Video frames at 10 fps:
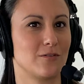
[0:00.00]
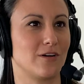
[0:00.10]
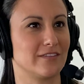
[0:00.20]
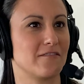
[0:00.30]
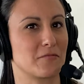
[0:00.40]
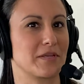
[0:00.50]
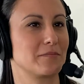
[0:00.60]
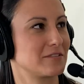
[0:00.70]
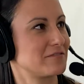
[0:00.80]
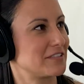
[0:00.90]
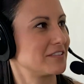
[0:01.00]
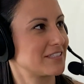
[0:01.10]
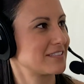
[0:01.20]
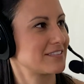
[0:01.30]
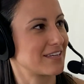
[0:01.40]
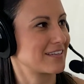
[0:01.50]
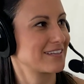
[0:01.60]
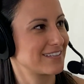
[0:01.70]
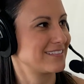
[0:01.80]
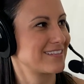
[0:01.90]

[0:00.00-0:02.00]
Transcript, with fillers: oh, I'll never be able to feel this like